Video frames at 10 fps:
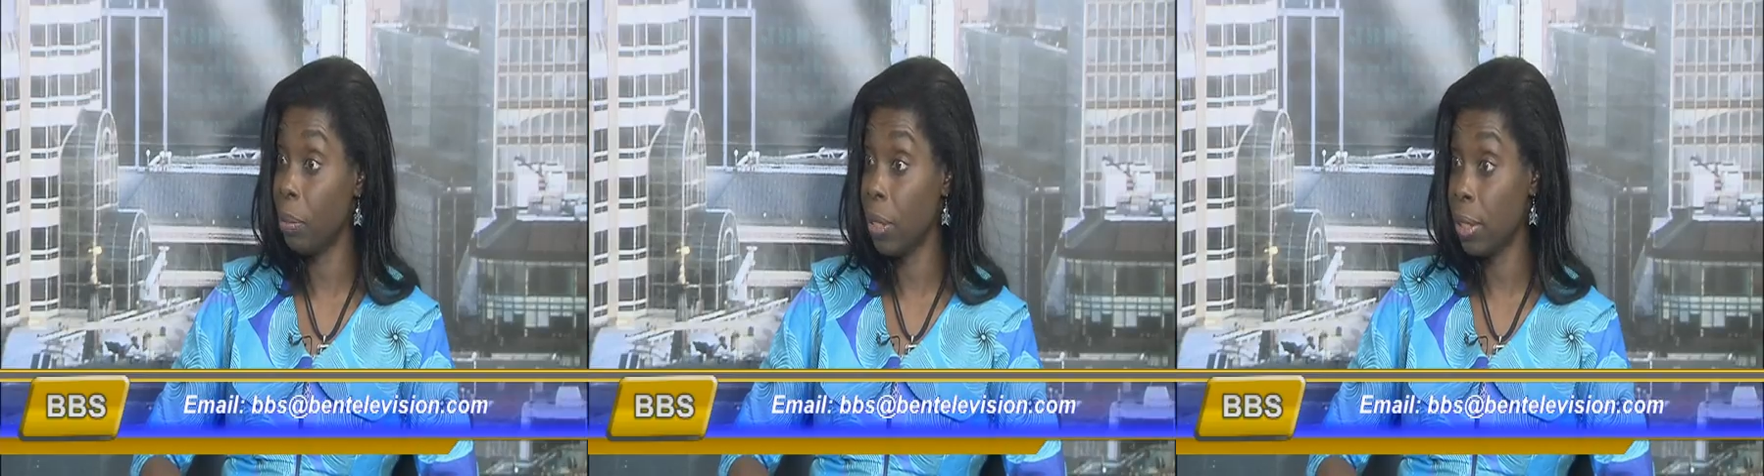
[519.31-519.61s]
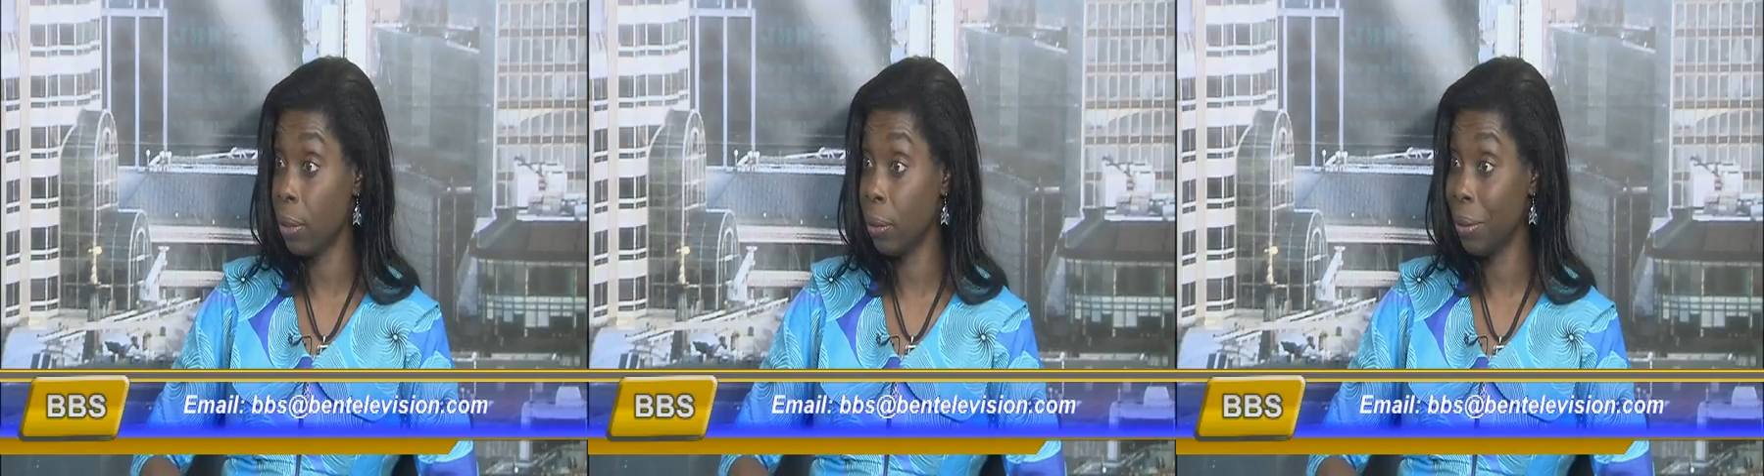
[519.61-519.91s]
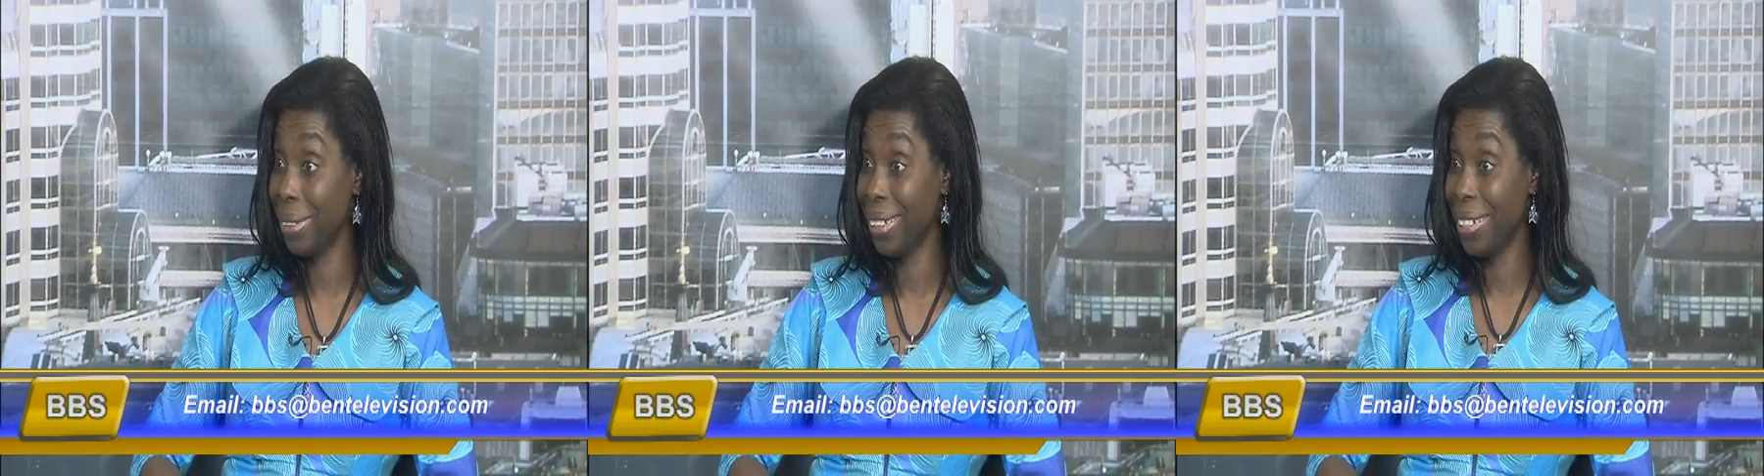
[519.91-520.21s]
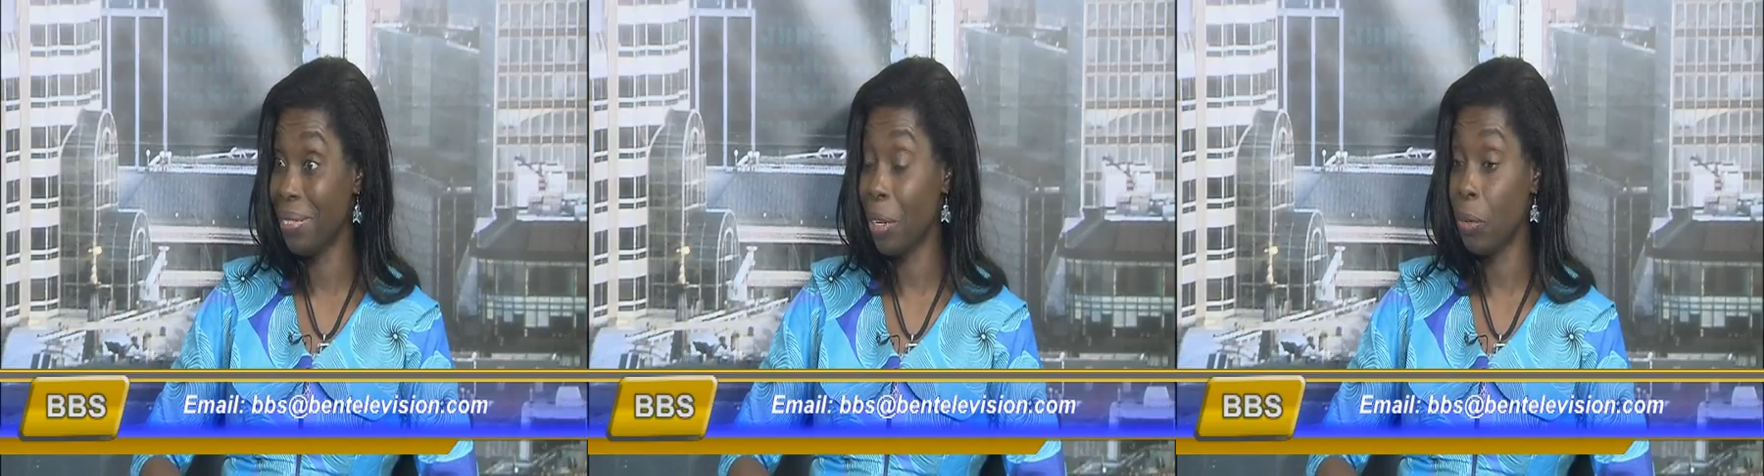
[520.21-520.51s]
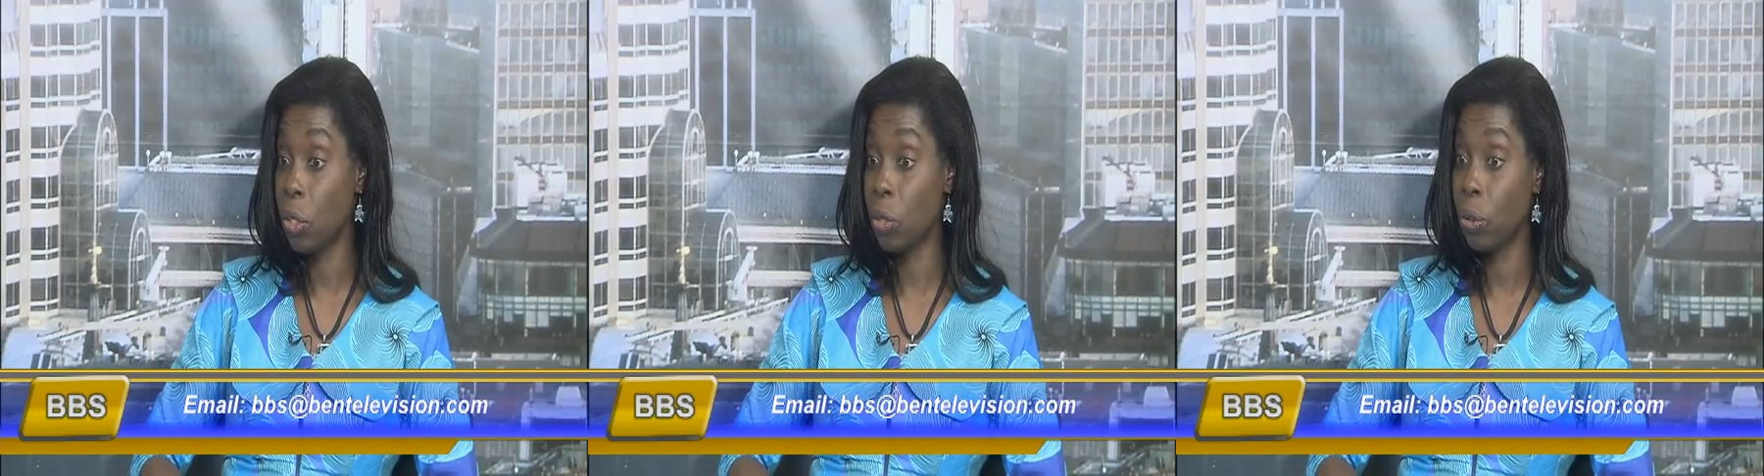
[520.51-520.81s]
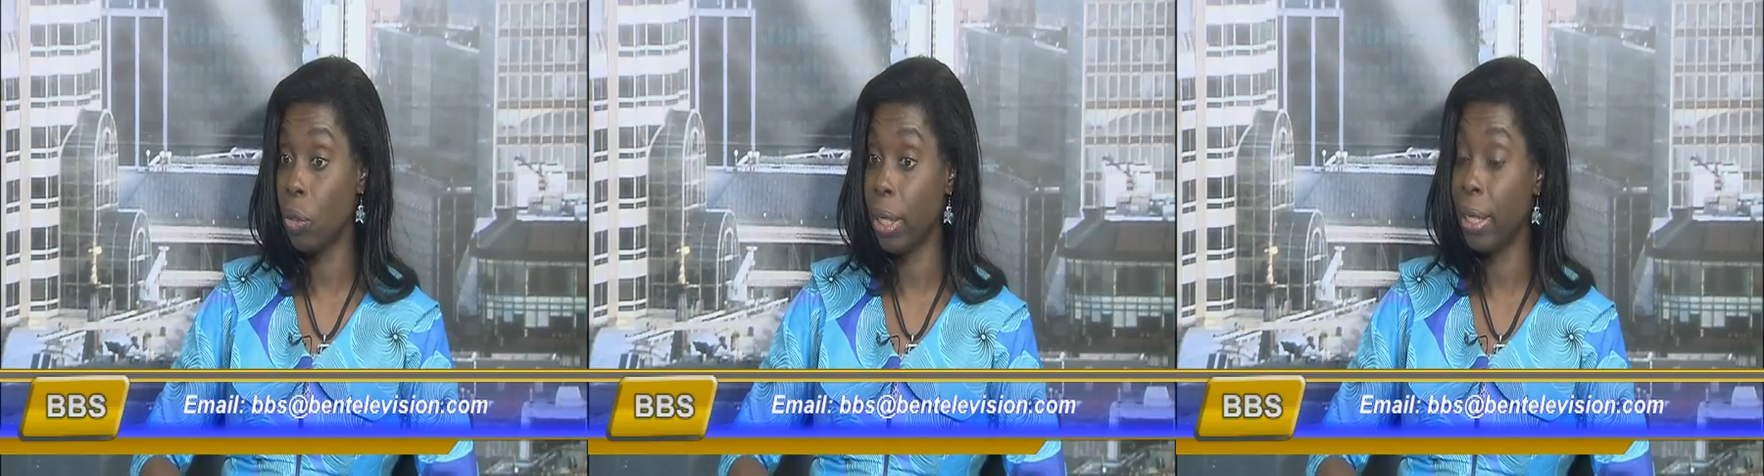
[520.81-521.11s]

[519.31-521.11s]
Amazon very soon.